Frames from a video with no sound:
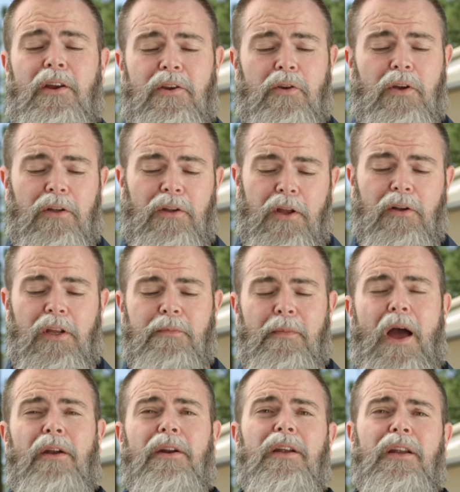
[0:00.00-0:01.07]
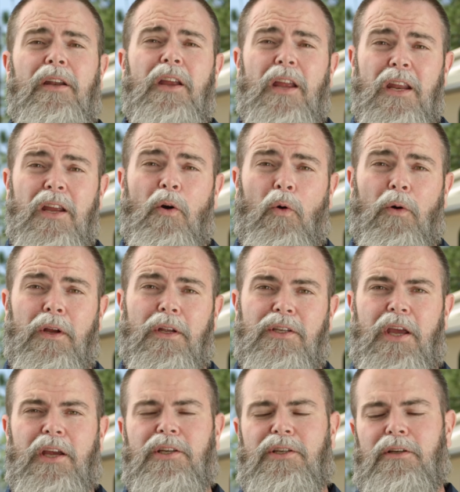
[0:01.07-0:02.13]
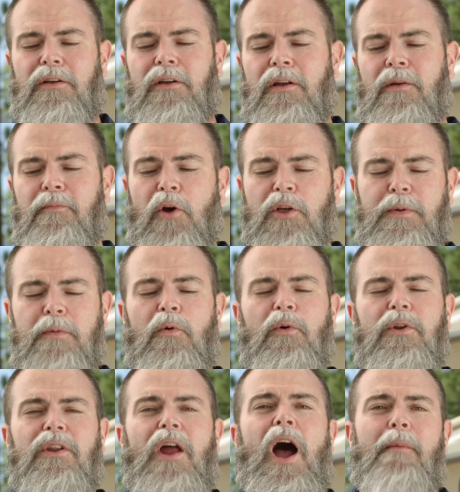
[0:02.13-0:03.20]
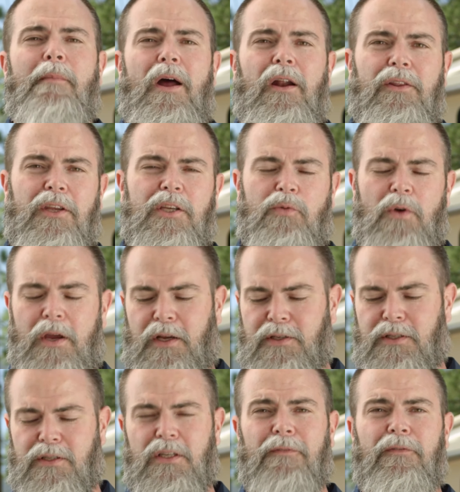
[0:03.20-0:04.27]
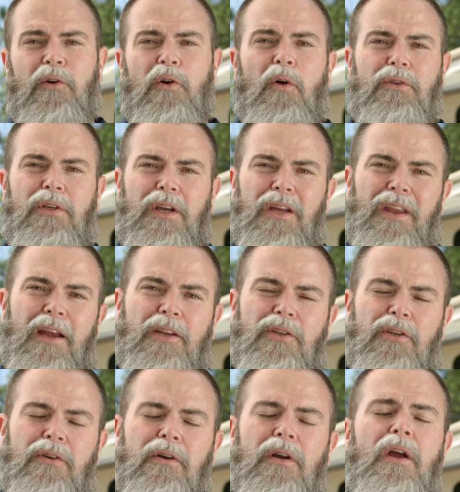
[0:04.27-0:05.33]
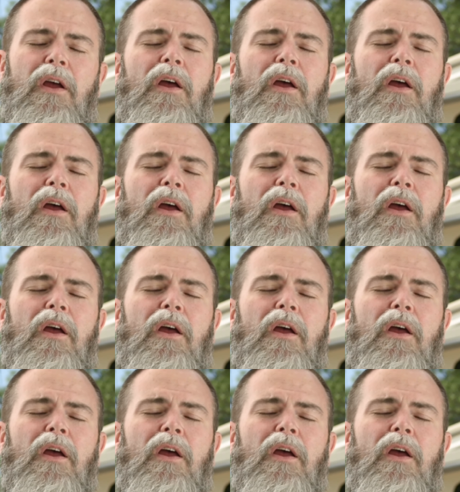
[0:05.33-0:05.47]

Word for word: You can literally mount it in any orientation. Most people would not mount it this way because it's difficult to connect to.